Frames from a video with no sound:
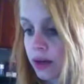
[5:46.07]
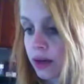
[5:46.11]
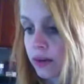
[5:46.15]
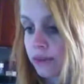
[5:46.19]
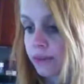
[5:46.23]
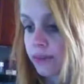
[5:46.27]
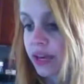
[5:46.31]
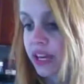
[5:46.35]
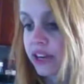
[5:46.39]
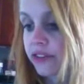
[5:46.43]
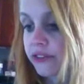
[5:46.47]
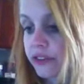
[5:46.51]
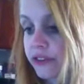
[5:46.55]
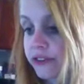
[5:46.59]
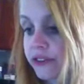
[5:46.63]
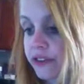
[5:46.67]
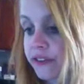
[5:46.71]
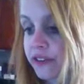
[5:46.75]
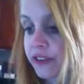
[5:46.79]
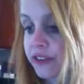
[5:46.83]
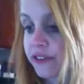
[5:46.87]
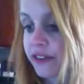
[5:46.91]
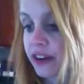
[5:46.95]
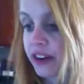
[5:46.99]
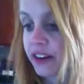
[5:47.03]
Bake for
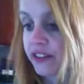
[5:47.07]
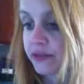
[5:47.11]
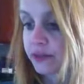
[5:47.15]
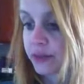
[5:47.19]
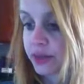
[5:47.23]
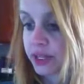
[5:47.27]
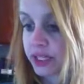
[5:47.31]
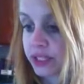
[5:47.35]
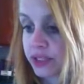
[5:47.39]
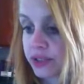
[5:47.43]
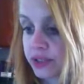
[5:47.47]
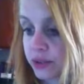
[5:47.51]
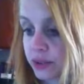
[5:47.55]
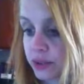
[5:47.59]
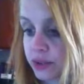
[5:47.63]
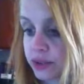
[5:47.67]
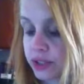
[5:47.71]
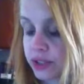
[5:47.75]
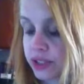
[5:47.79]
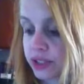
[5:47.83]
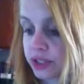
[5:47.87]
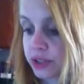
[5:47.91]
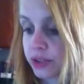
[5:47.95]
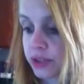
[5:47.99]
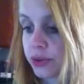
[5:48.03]
55 minutes or
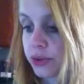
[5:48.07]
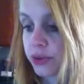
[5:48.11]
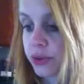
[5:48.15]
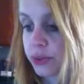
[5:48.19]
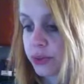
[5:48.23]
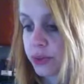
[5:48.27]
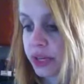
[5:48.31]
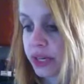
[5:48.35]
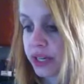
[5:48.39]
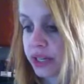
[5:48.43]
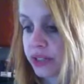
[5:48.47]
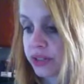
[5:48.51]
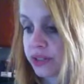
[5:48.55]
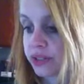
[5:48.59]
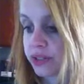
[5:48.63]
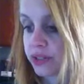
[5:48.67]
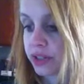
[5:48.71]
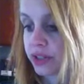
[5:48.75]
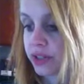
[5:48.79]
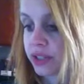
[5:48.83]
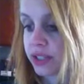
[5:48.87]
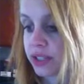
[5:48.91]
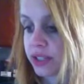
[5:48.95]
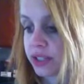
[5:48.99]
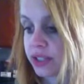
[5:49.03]
until toothpick
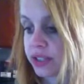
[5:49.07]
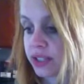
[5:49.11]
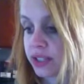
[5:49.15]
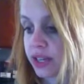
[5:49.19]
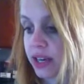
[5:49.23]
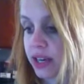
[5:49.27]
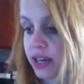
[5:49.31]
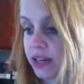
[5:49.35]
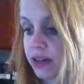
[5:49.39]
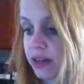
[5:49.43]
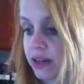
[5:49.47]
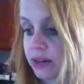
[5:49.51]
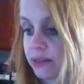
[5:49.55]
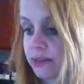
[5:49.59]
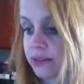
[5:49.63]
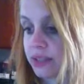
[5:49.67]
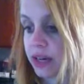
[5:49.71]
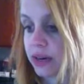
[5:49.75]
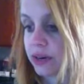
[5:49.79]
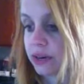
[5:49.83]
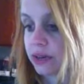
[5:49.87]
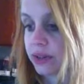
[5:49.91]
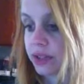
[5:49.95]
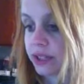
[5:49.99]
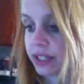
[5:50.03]
inserted into cake comes
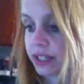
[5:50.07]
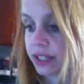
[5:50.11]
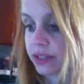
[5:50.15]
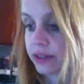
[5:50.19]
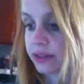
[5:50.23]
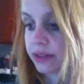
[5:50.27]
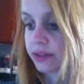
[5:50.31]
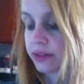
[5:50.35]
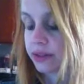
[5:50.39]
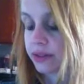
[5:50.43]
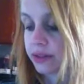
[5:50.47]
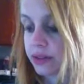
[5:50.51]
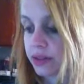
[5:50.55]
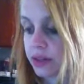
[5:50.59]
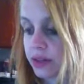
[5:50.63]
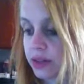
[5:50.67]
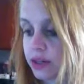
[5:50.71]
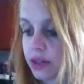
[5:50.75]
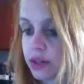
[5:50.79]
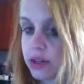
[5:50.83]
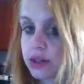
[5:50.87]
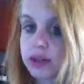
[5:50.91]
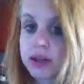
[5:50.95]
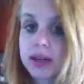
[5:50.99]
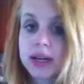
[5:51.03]
out clean.
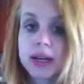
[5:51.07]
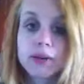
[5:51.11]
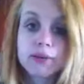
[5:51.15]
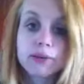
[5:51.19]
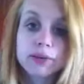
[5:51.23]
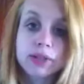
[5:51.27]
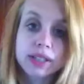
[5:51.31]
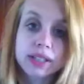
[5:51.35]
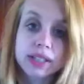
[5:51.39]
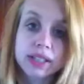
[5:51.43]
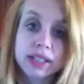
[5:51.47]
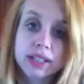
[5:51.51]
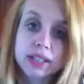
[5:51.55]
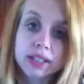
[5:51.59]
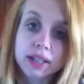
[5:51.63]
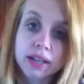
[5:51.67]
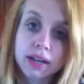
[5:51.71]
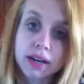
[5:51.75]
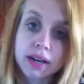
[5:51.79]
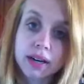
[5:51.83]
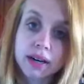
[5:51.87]
It really